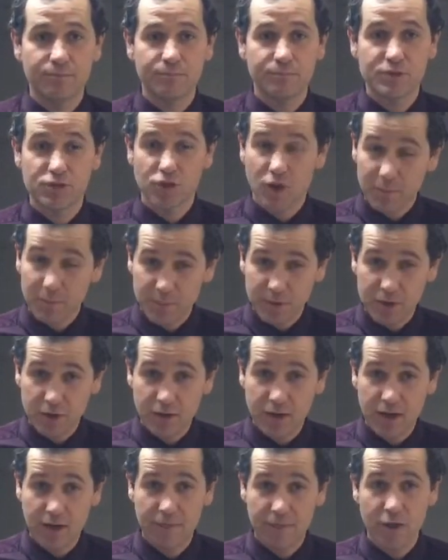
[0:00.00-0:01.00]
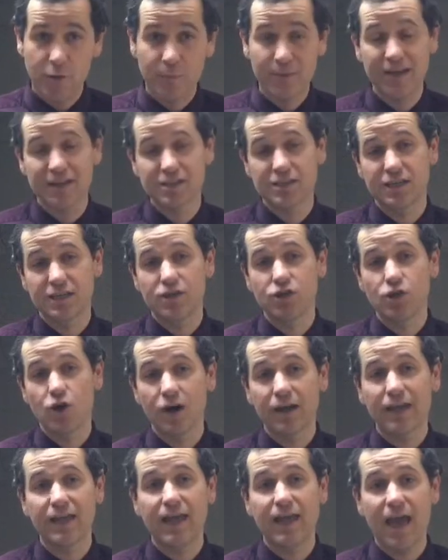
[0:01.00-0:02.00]
Siberia, they'll be actually
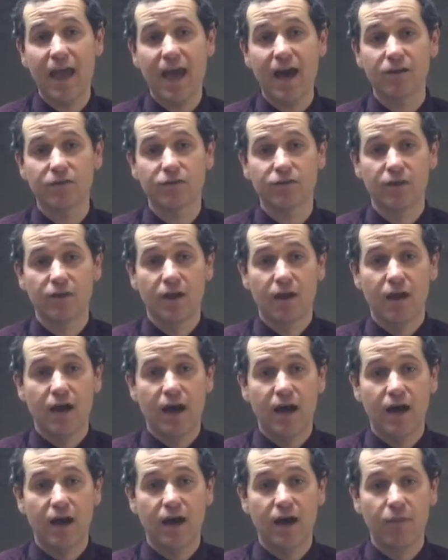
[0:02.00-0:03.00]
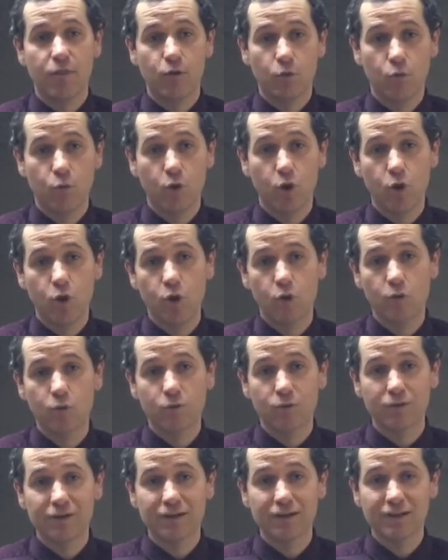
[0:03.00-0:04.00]
knocking out the
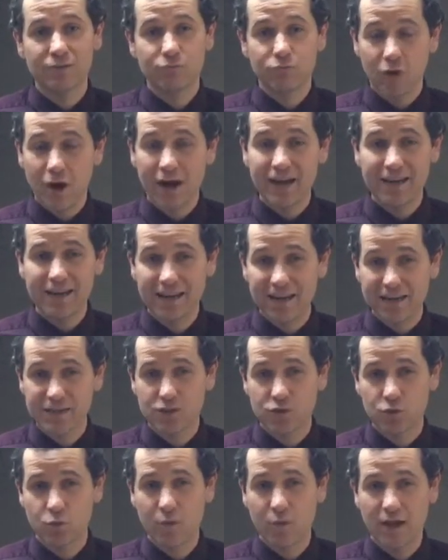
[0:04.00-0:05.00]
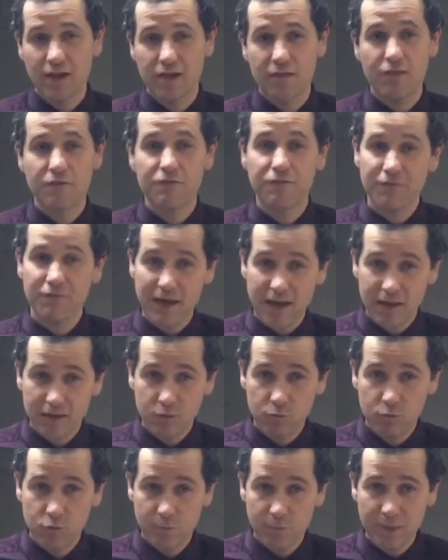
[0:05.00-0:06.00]
wall right next to where the
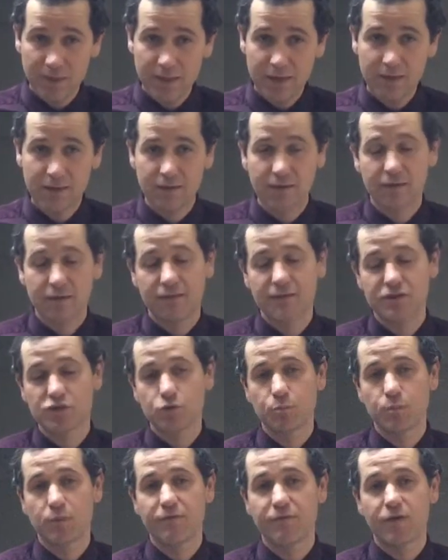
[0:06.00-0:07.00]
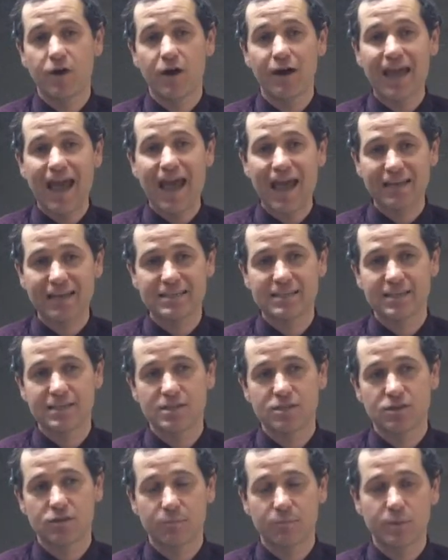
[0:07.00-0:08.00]
fountain will be. This will provide
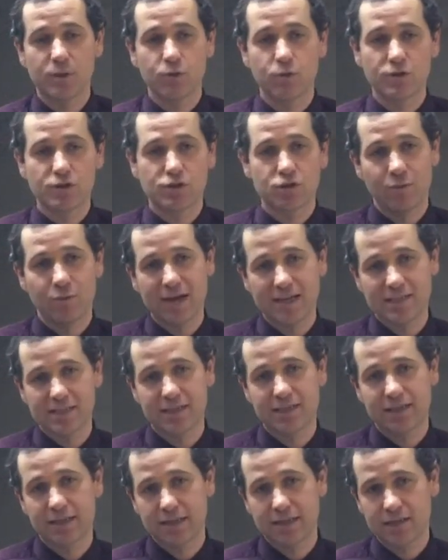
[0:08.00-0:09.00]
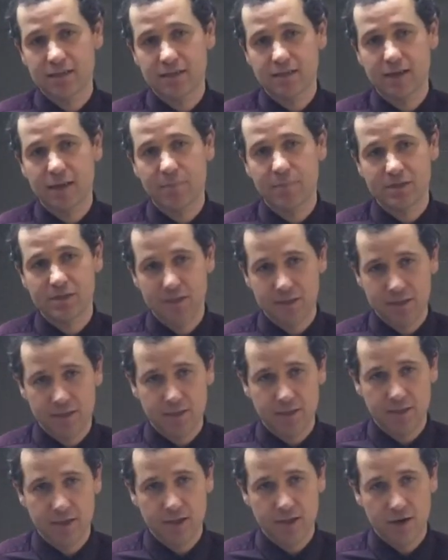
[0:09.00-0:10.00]
access to the builders to actually get into that
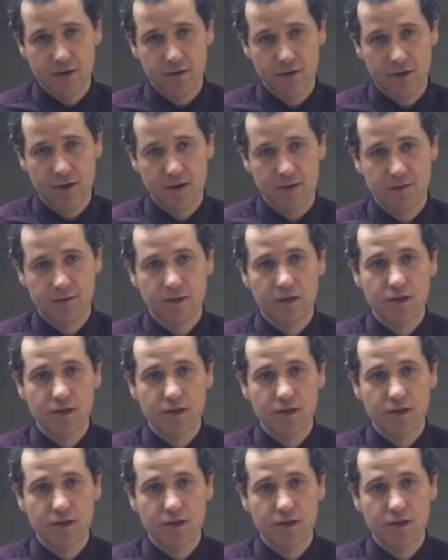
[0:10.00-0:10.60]
particular area.